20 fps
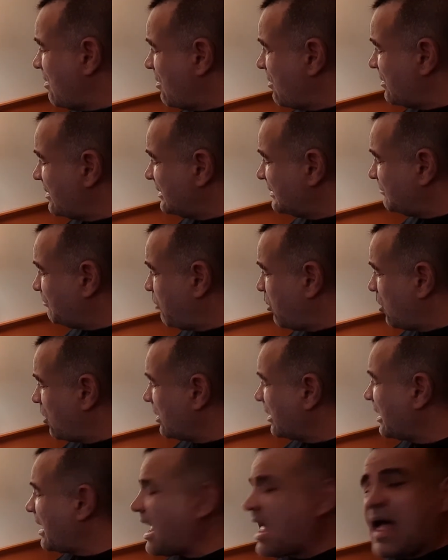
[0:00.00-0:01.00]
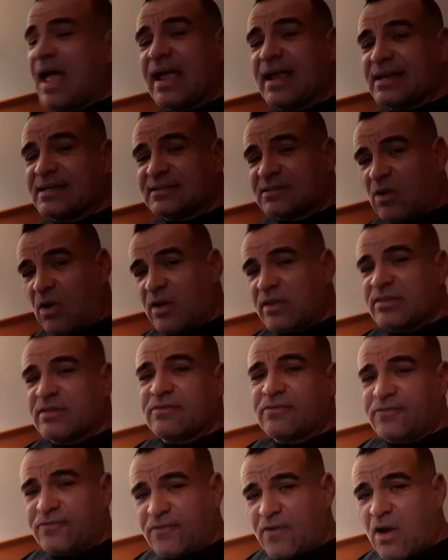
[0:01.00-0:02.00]
this poor guy is on the
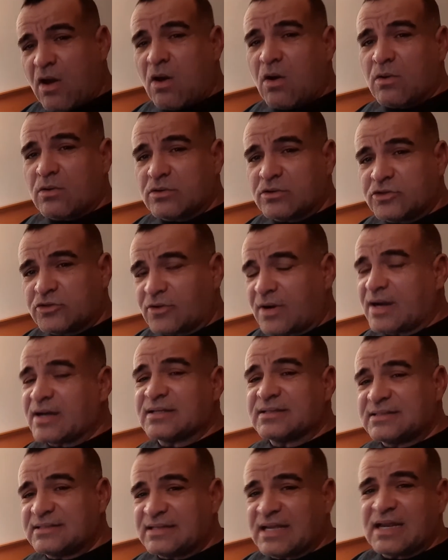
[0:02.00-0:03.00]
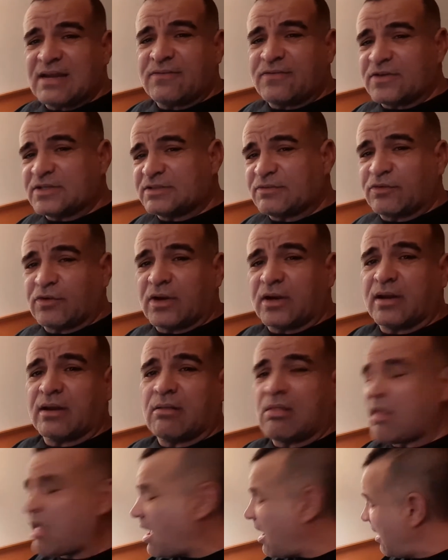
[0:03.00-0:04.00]
phone trying to save his
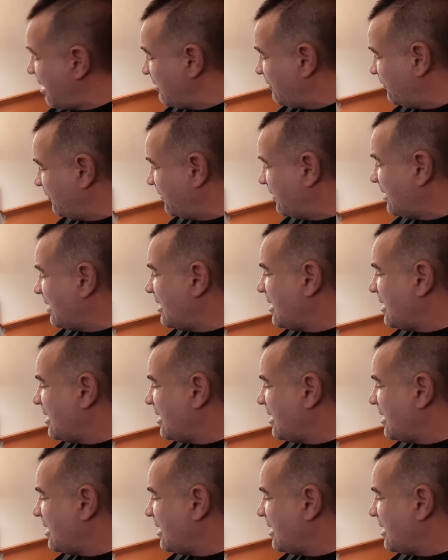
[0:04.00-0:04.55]
freaking life,